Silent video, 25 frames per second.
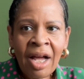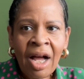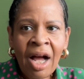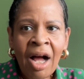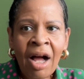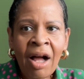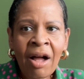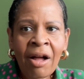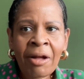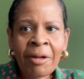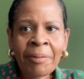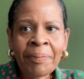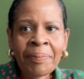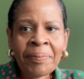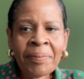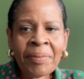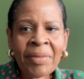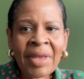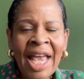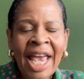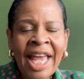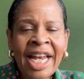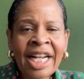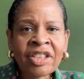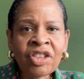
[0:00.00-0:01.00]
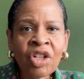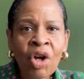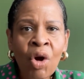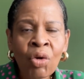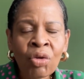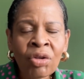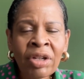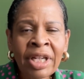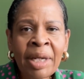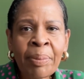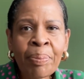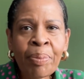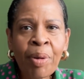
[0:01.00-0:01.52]
And it's
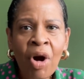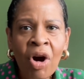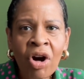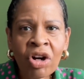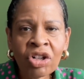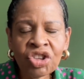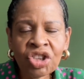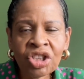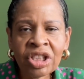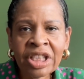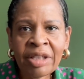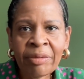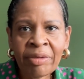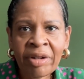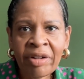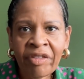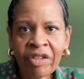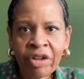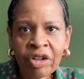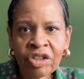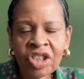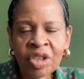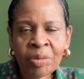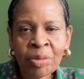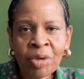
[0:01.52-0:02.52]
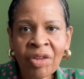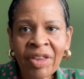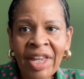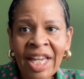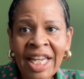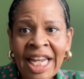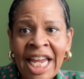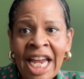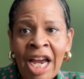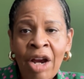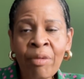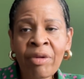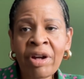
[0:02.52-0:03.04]
only partially reversible. They
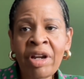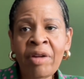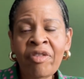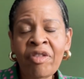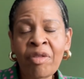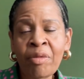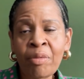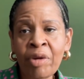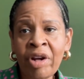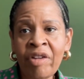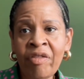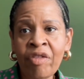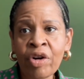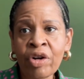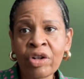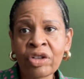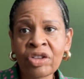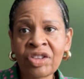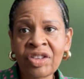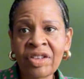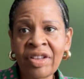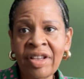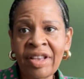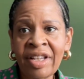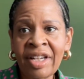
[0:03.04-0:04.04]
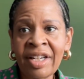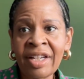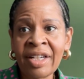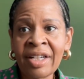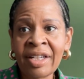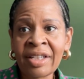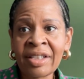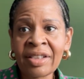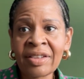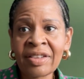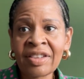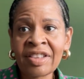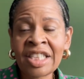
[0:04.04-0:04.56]
can't reverse
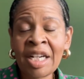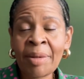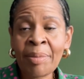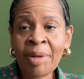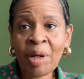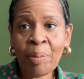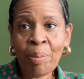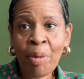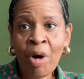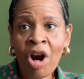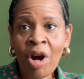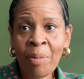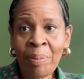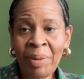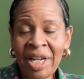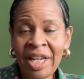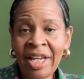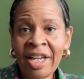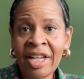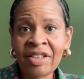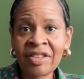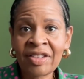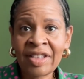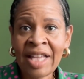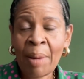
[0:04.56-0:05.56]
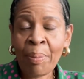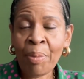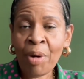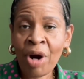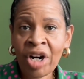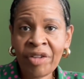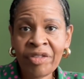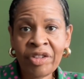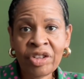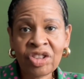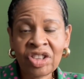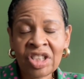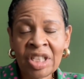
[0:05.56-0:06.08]
the stomach part because that
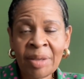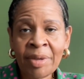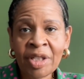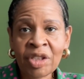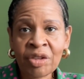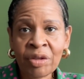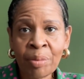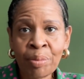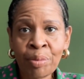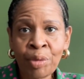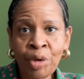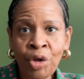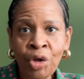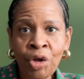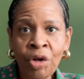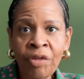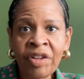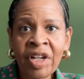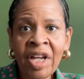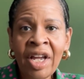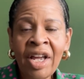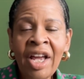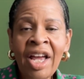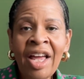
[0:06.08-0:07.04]
part of your stomach's removed.